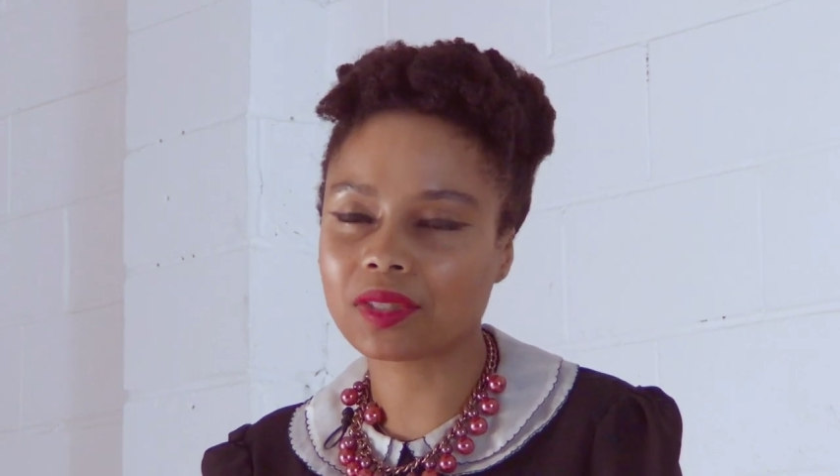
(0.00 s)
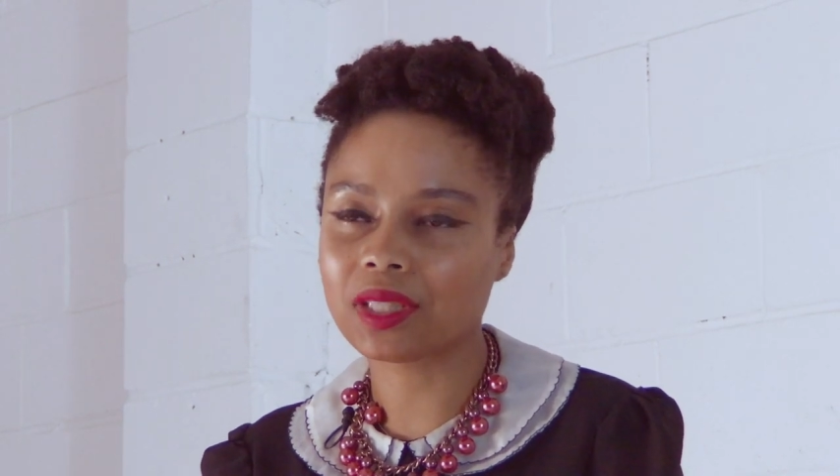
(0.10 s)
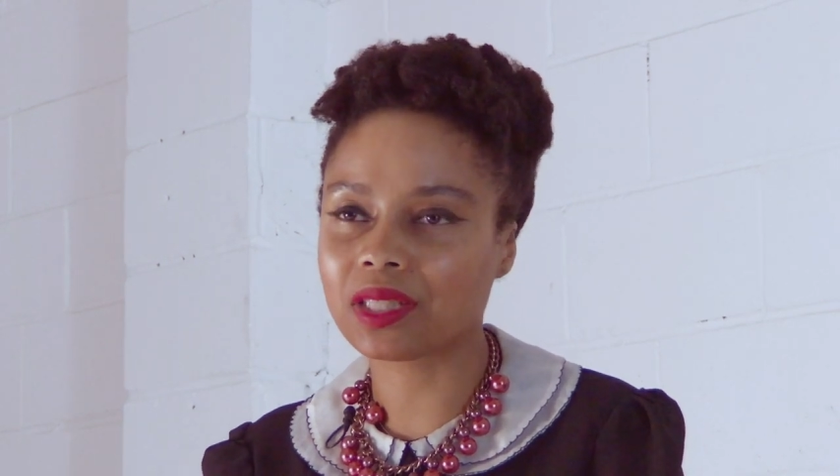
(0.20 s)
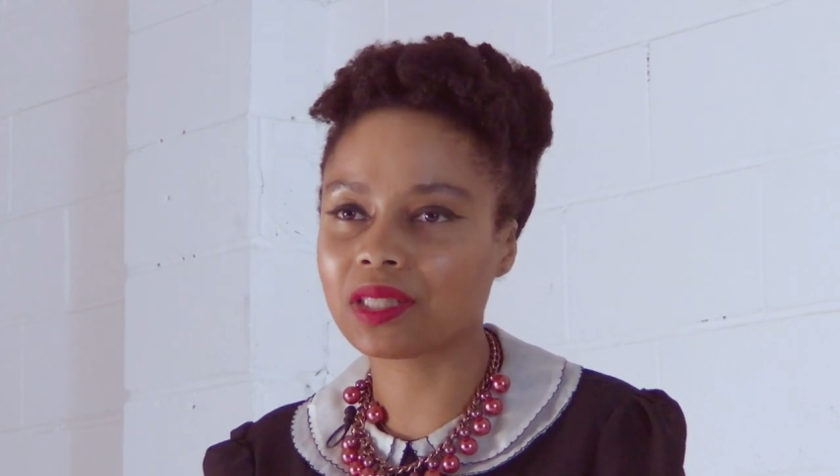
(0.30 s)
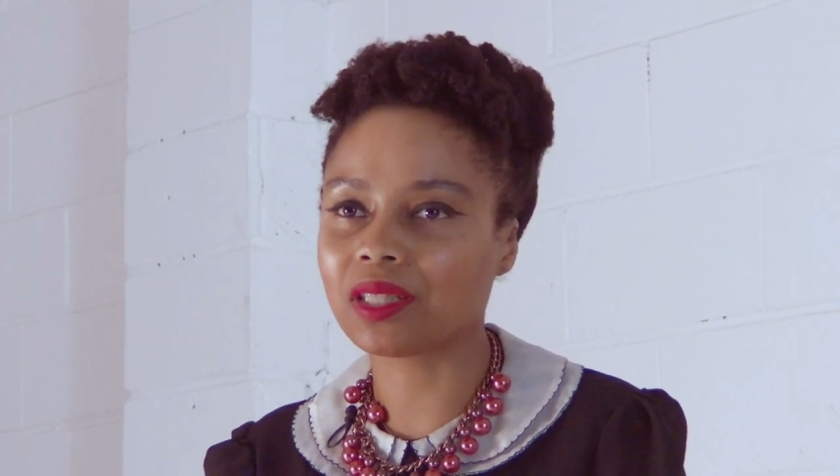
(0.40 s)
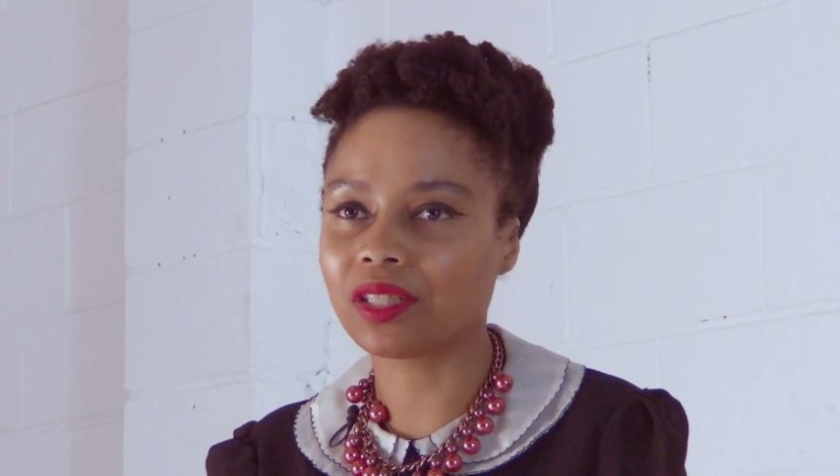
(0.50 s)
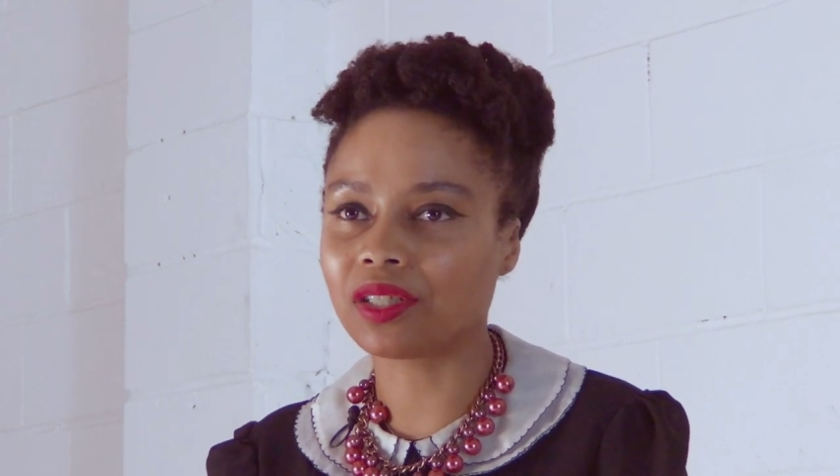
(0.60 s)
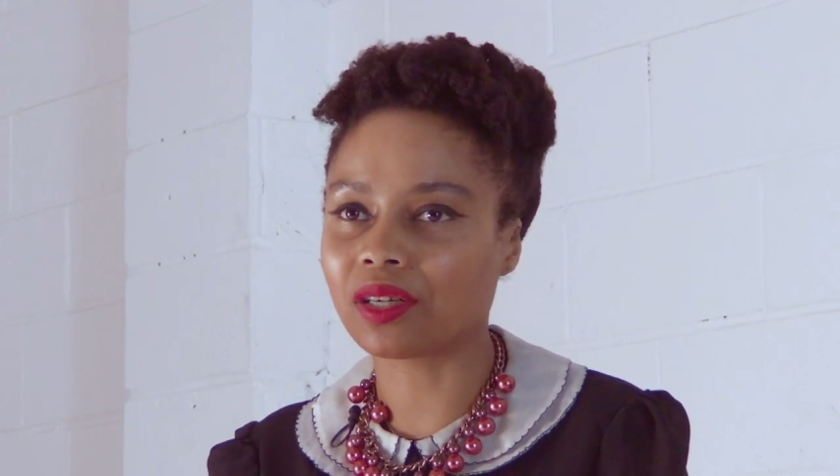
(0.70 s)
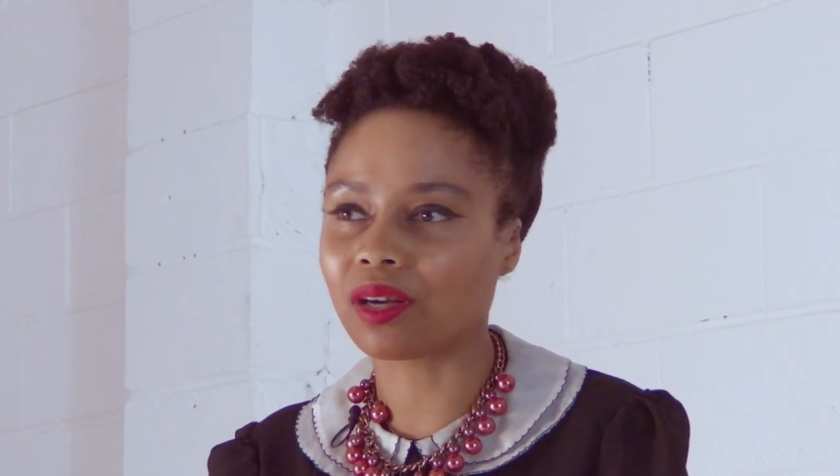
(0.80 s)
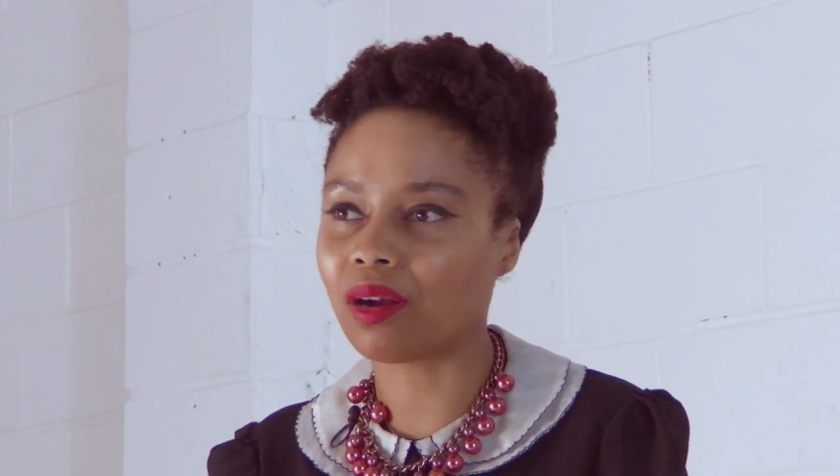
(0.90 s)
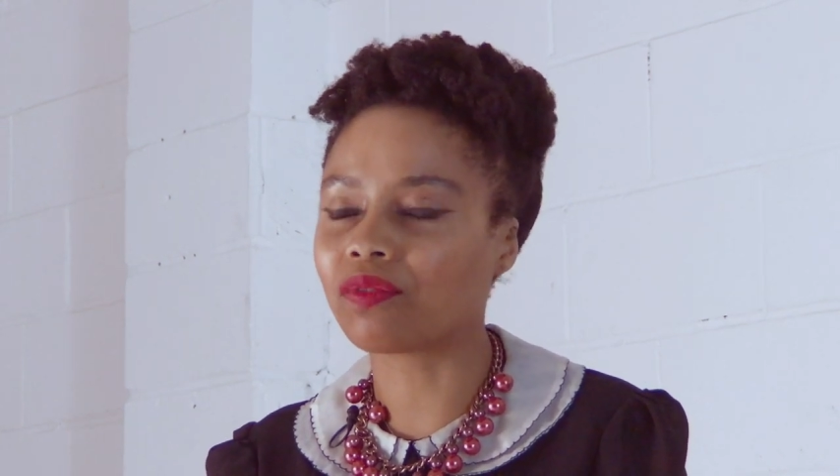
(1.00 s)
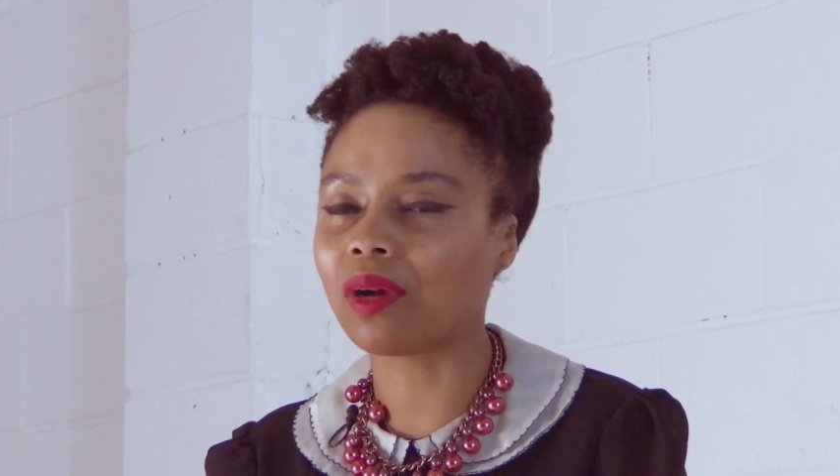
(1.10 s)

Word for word: This is the year of